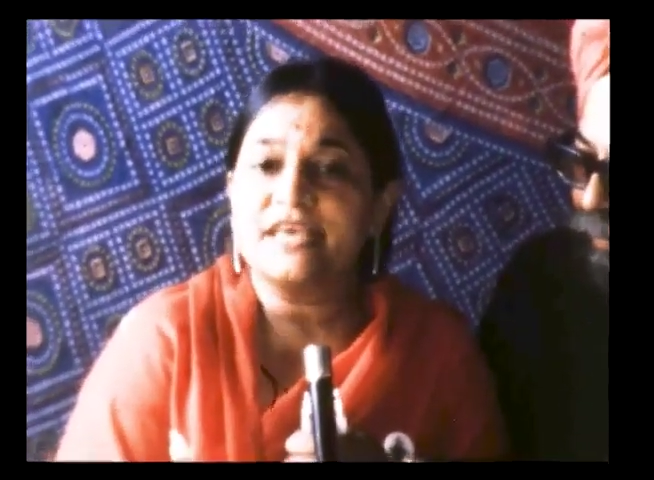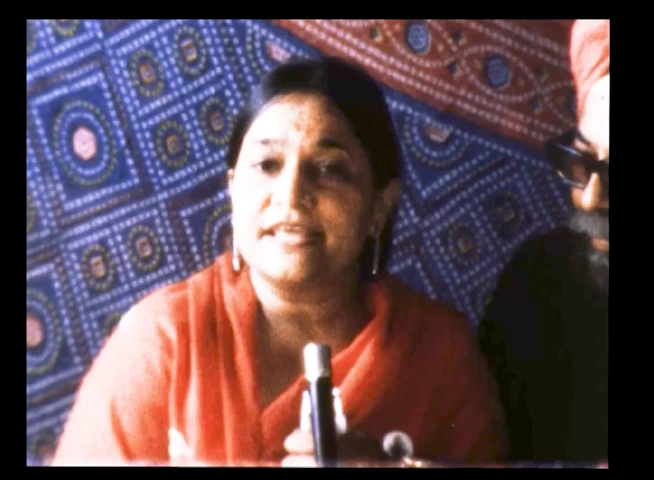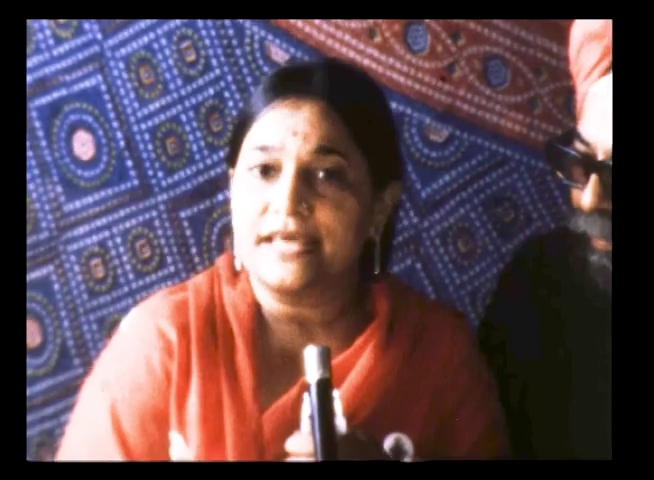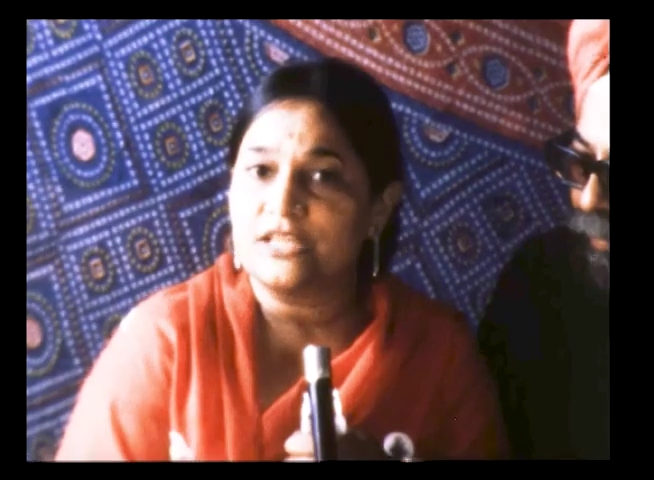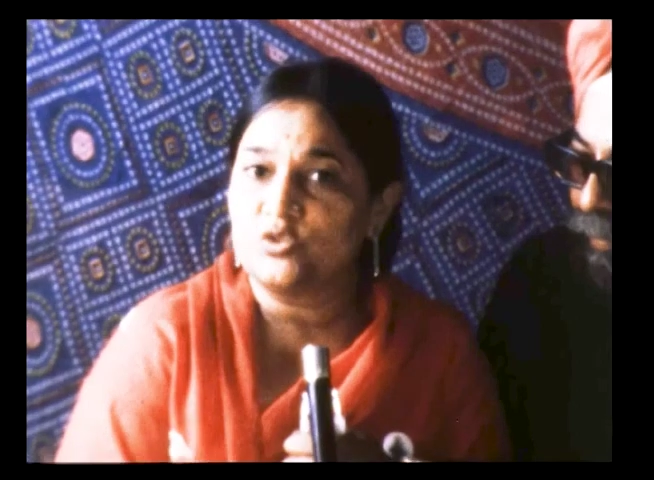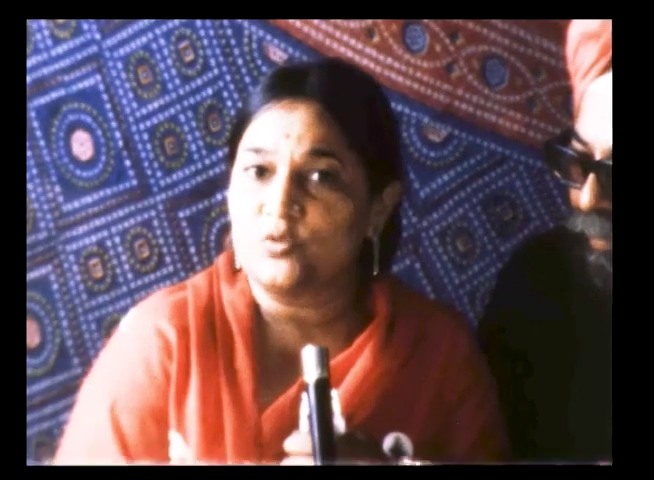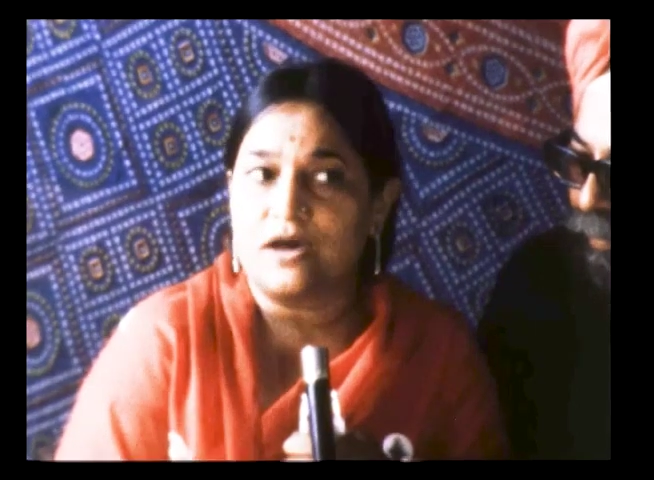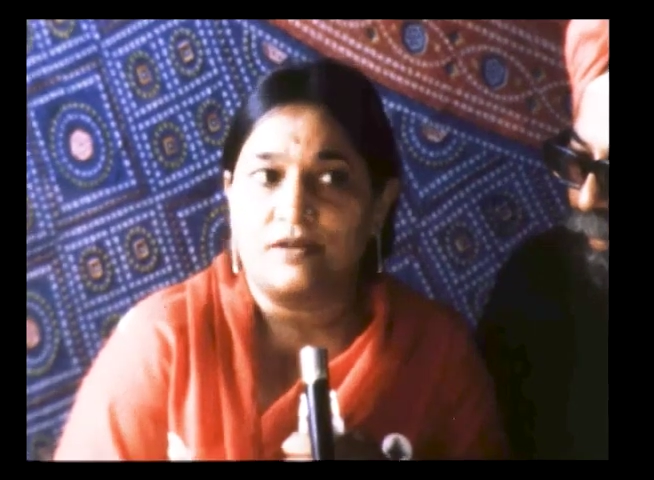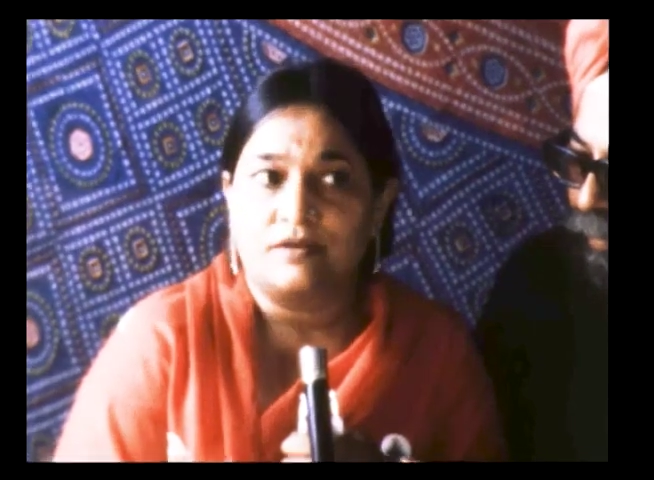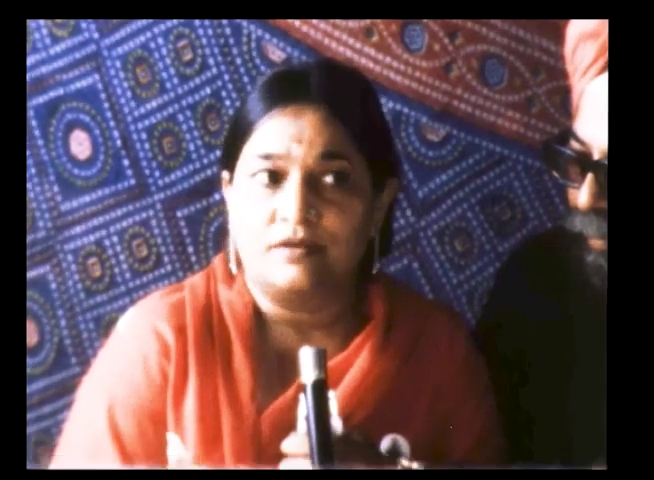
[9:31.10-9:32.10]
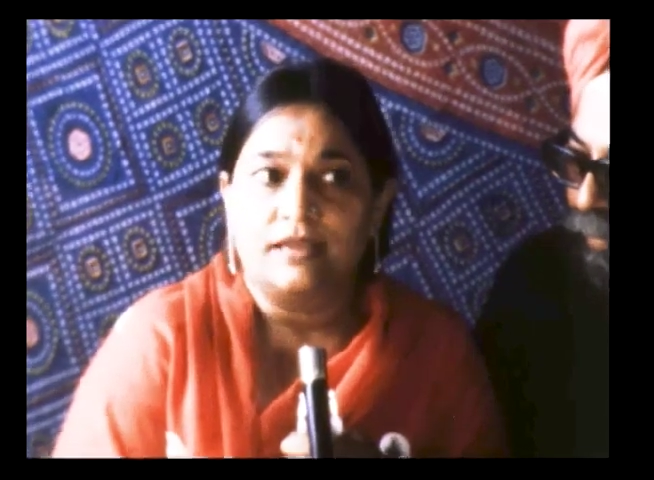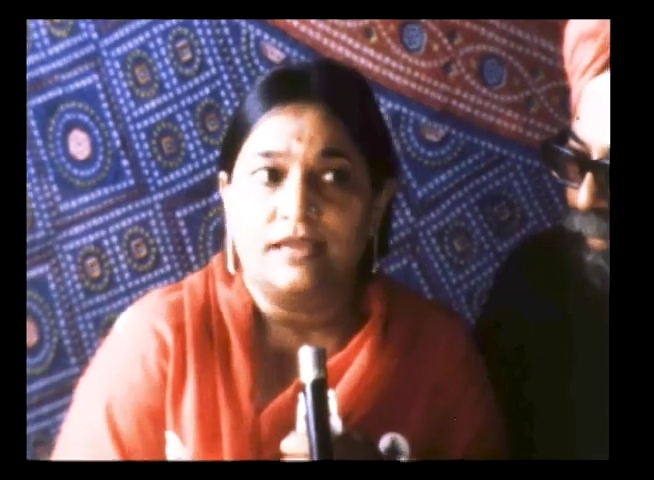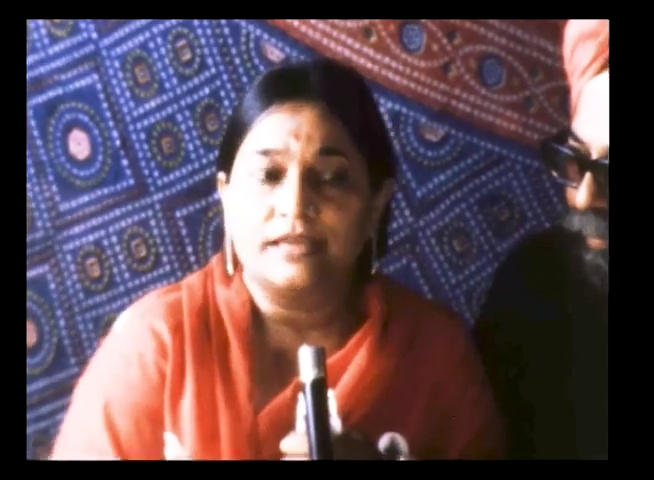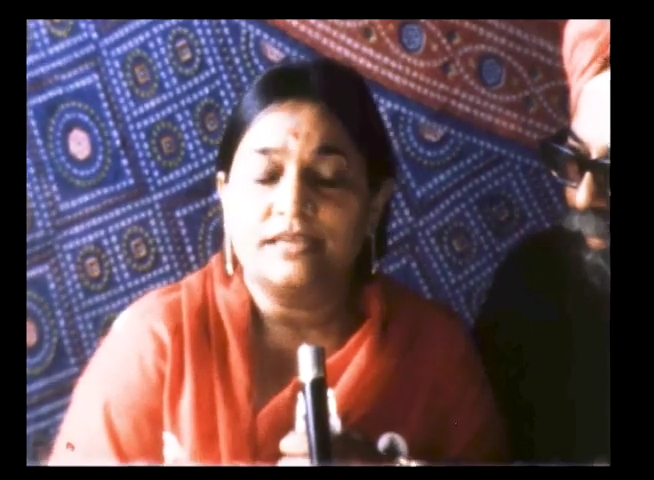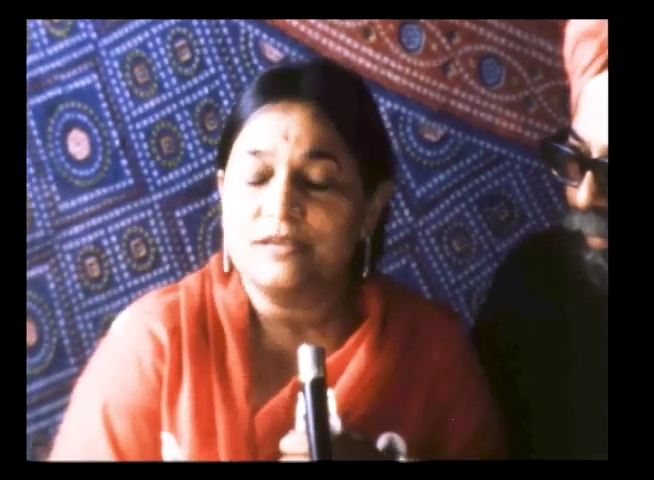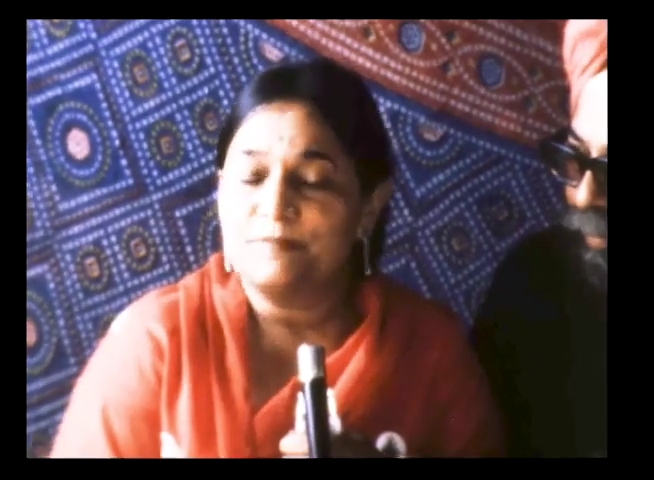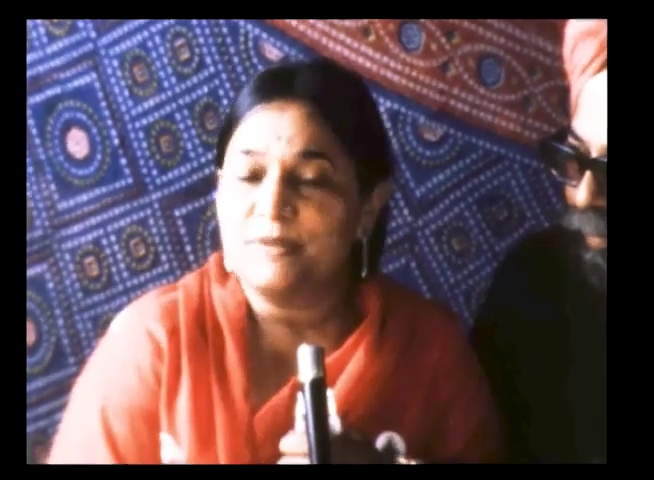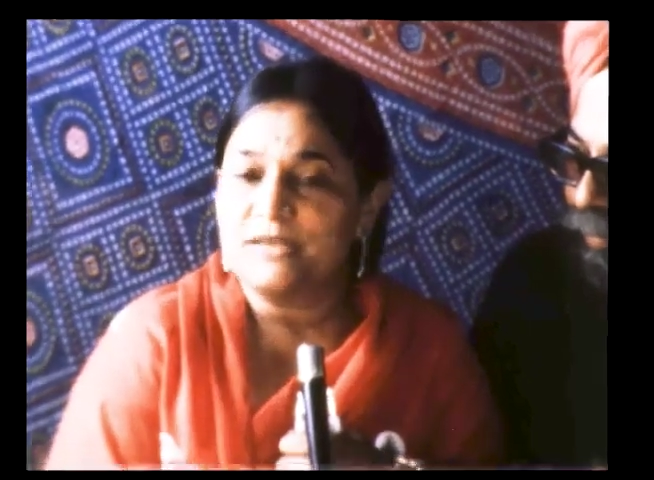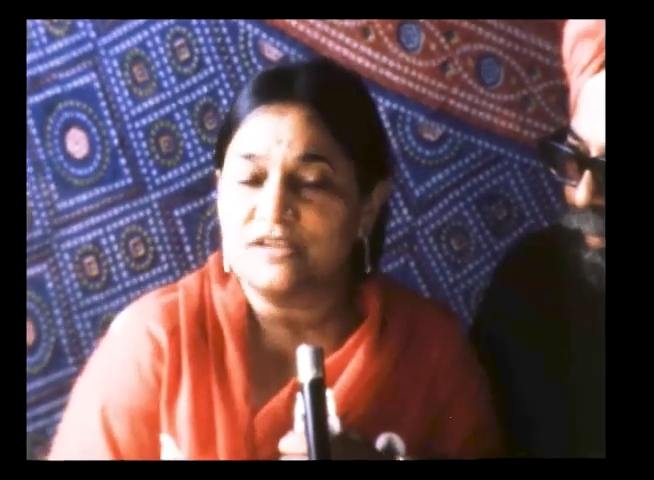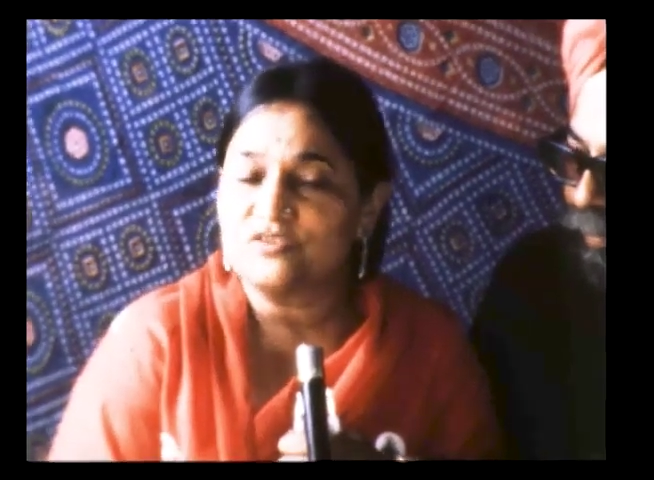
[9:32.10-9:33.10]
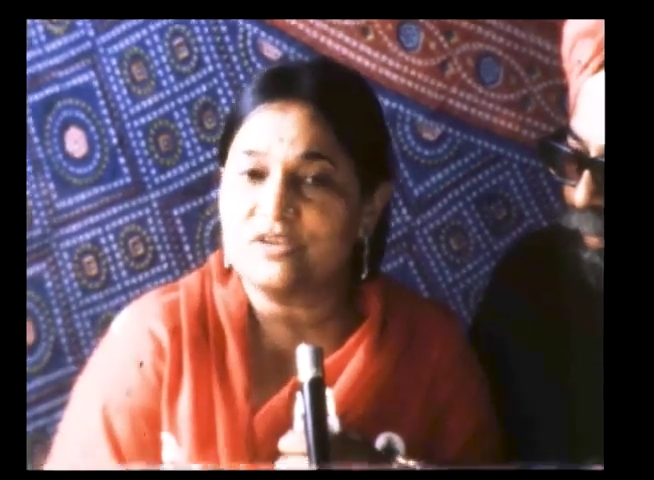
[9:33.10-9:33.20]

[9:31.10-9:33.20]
Haridwar, and he had met